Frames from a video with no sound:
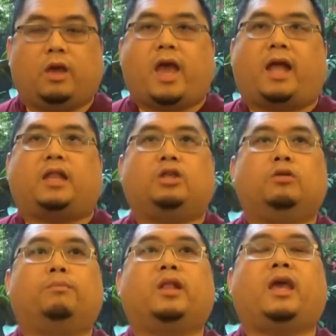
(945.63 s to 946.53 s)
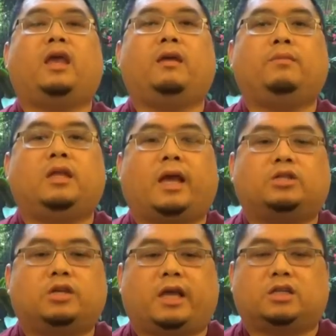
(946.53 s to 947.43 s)
And then you blame the
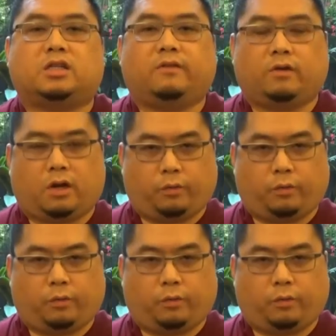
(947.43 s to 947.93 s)
education of